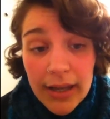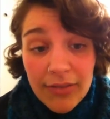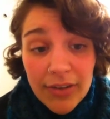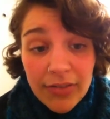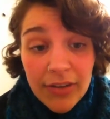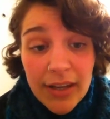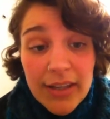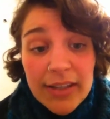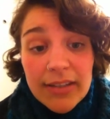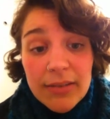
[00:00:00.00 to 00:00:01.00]
Even if it
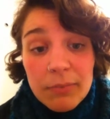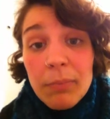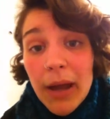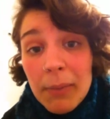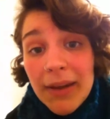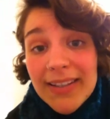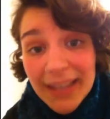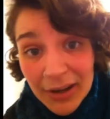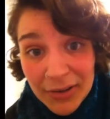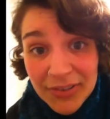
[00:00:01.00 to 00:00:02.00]
is by
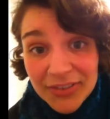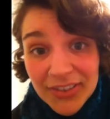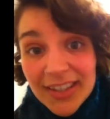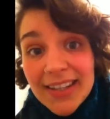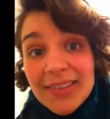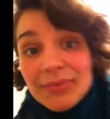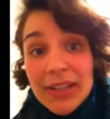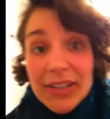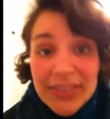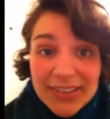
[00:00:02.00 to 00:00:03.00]
myself,
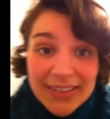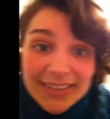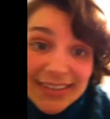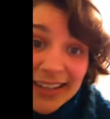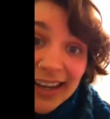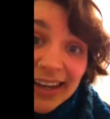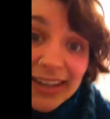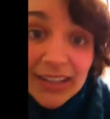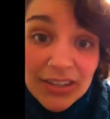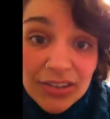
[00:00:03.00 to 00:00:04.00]
because
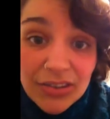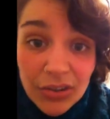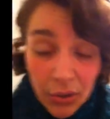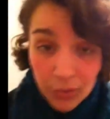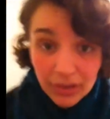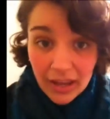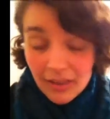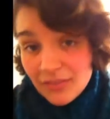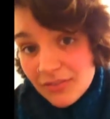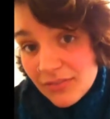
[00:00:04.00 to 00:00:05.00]
I don't
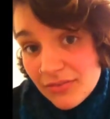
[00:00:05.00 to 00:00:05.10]
have